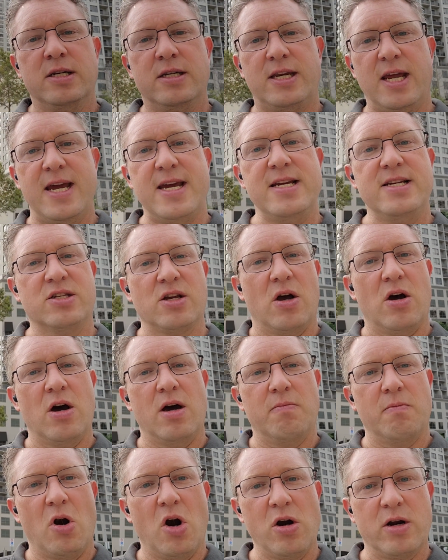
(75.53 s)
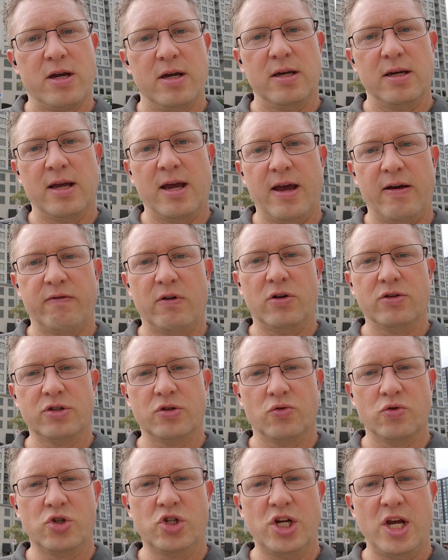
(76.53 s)
Days on market have
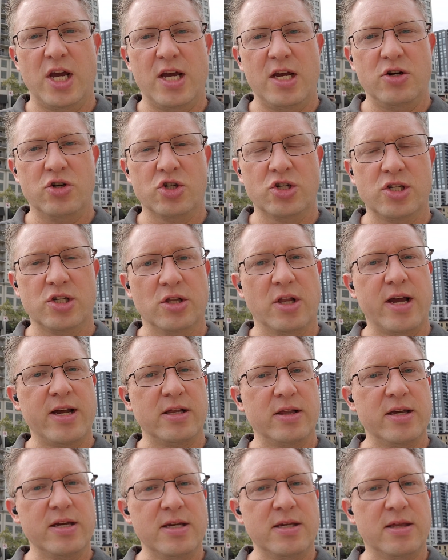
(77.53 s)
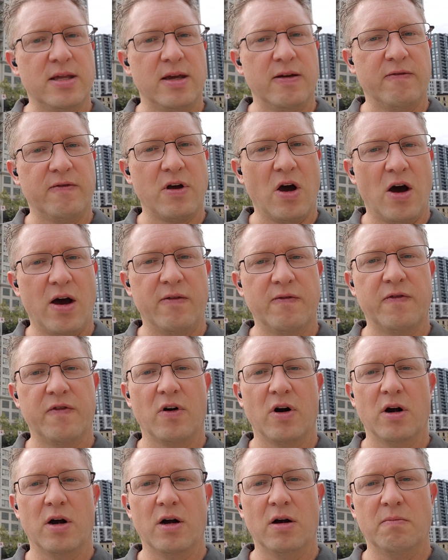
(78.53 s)
also changed slightly. They've gone
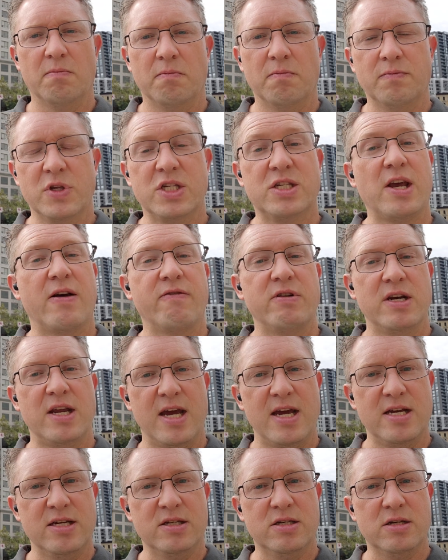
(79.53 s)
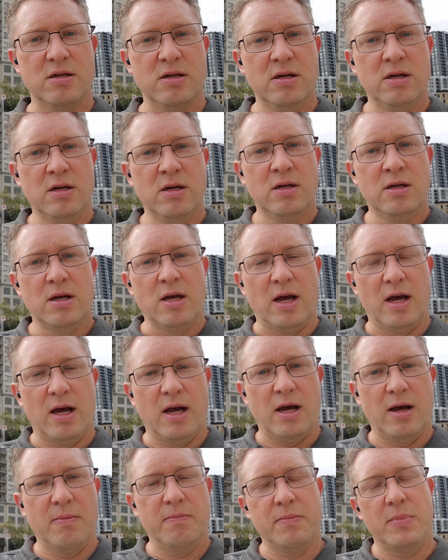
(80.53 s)
from 7 days
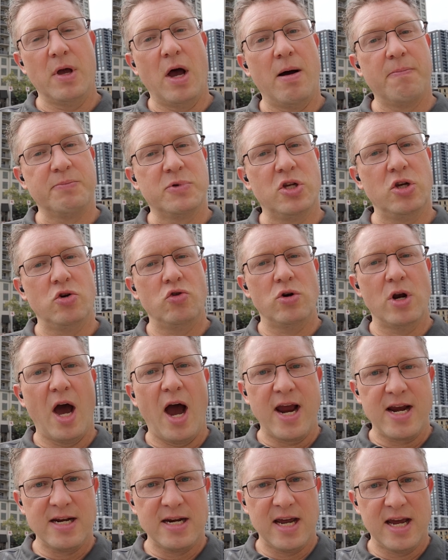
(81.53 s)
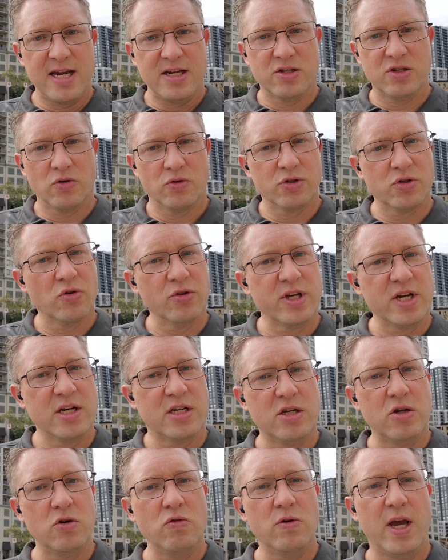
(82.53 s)
up to 9 days. So it's only a
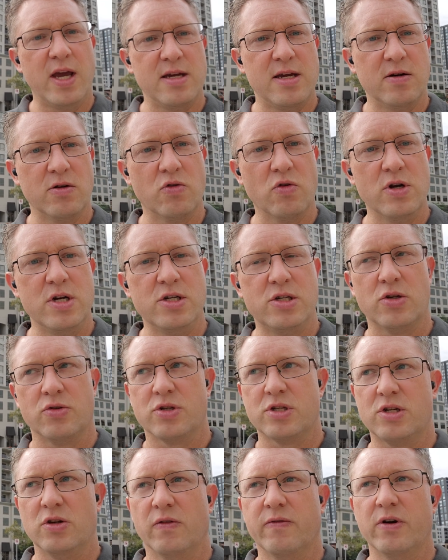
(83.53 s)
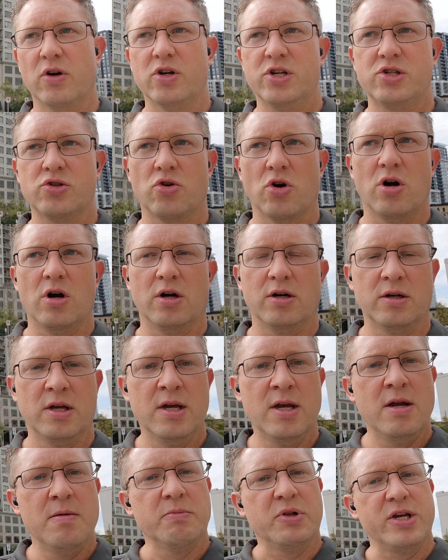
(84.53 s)
2-day increase, so still very strong.
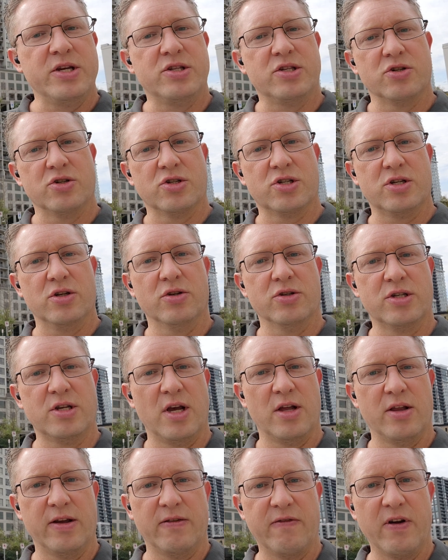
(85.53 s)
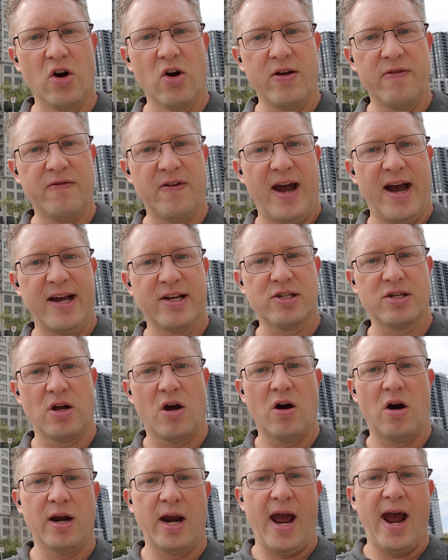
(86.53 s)
Places are still selling very fast
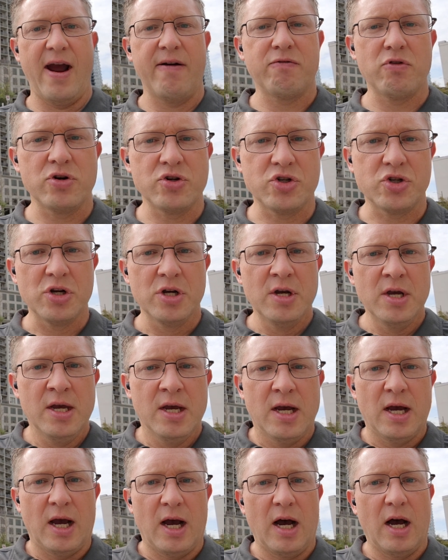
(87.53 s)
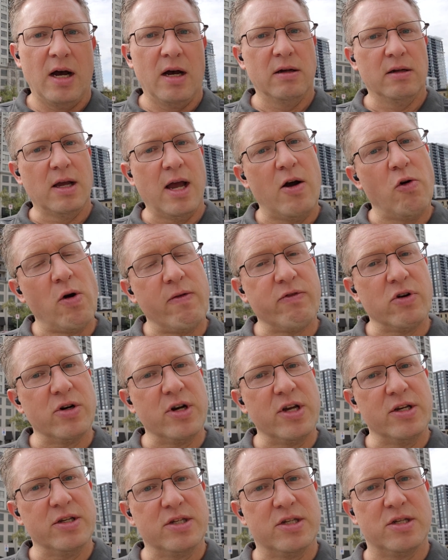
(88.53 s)
on average. However,
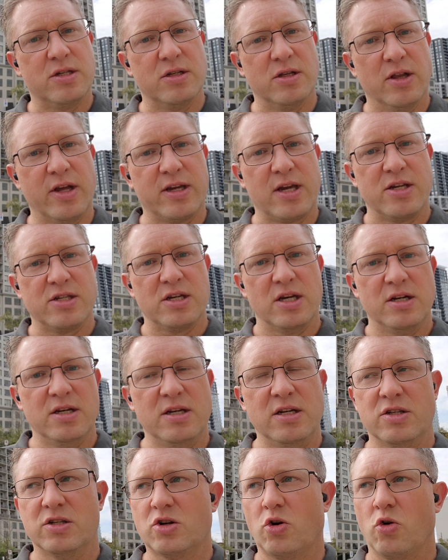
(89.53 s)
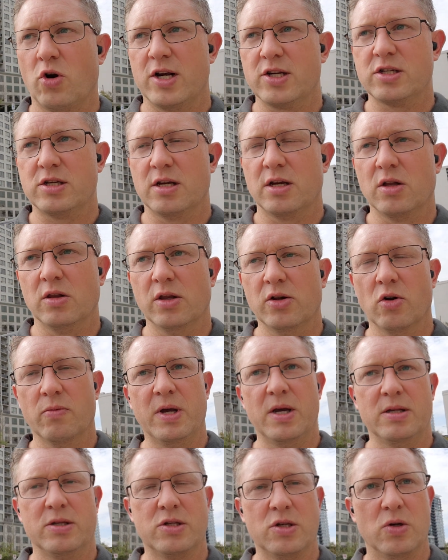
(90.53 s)
it is, like I said, it is cresting a little
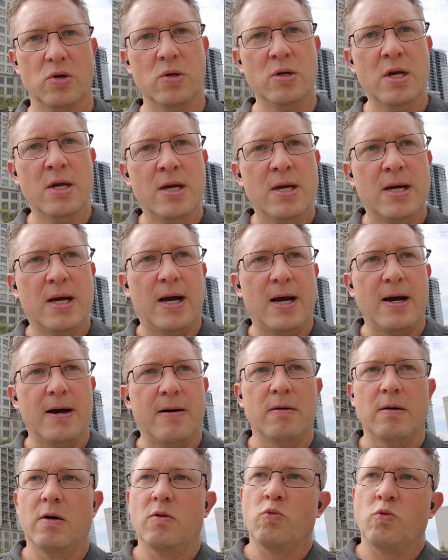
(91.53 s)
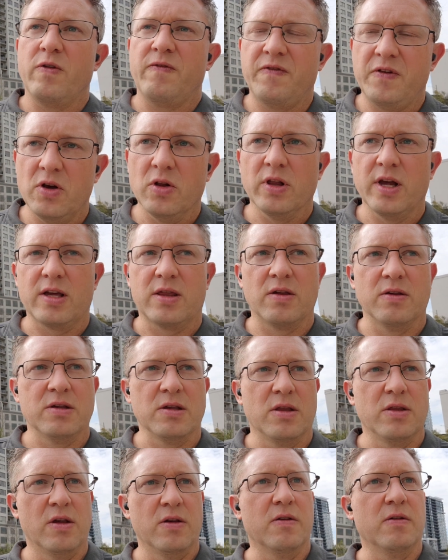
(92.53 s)
bit. So we feel like
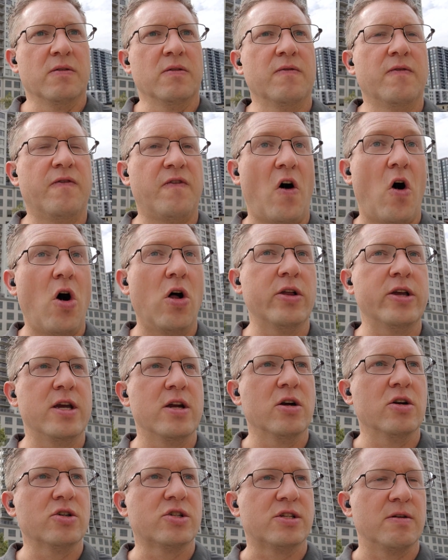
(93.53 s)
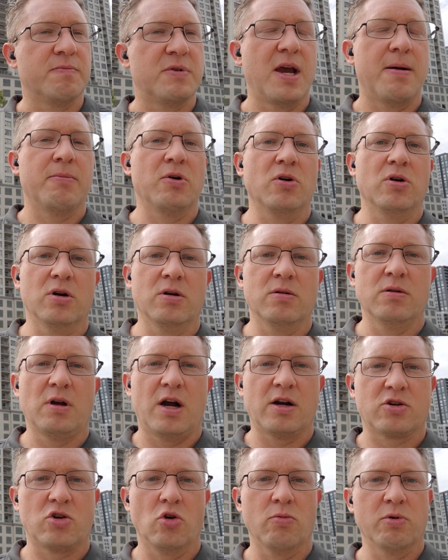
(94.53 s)
the fall here, September,
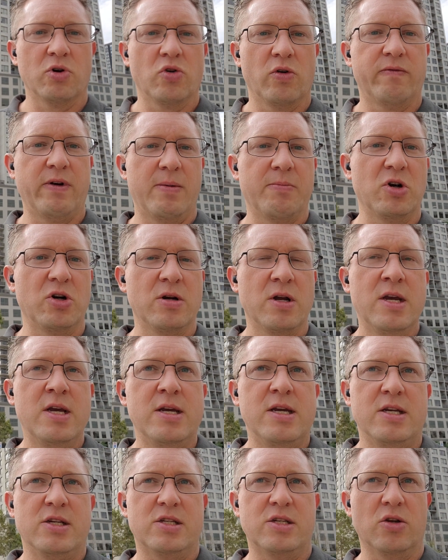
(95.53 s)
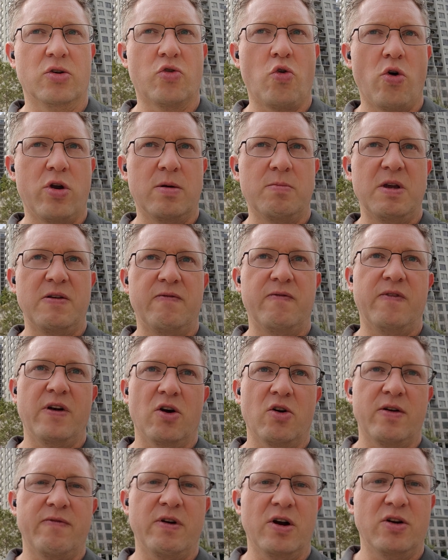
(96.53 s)
October, November, is still going to be
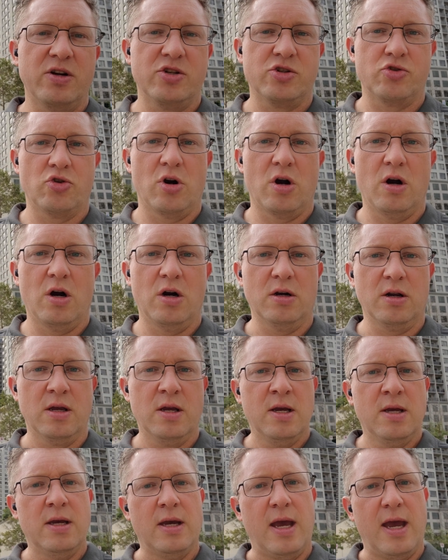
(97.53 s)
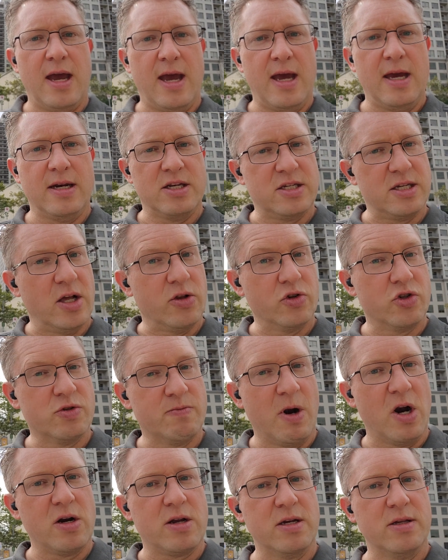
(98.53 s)
very, very strong and a
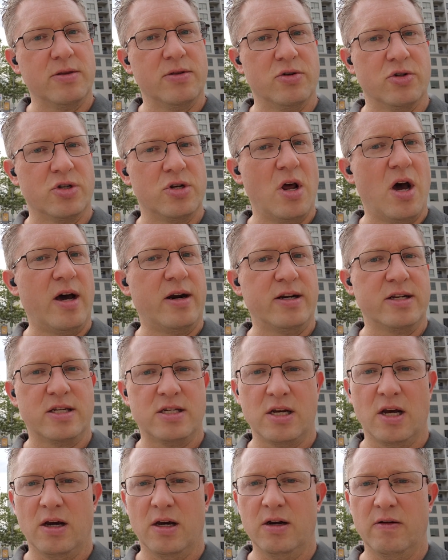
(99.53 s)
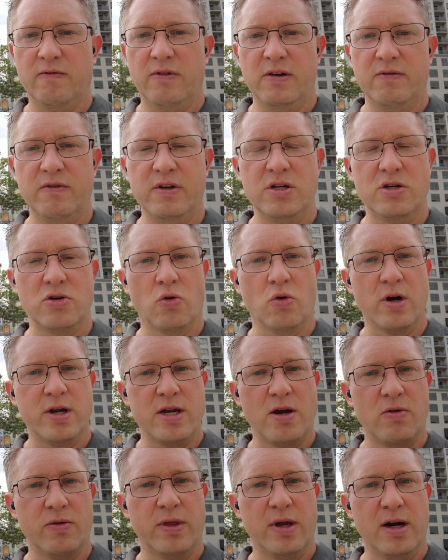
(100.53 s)
seller's market. There's not a ton of
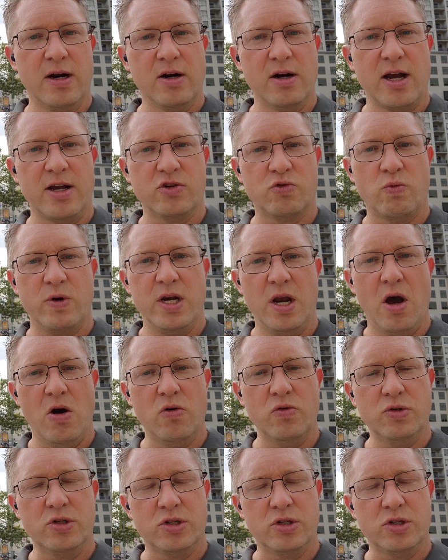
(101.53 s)
inventory out there, as we know.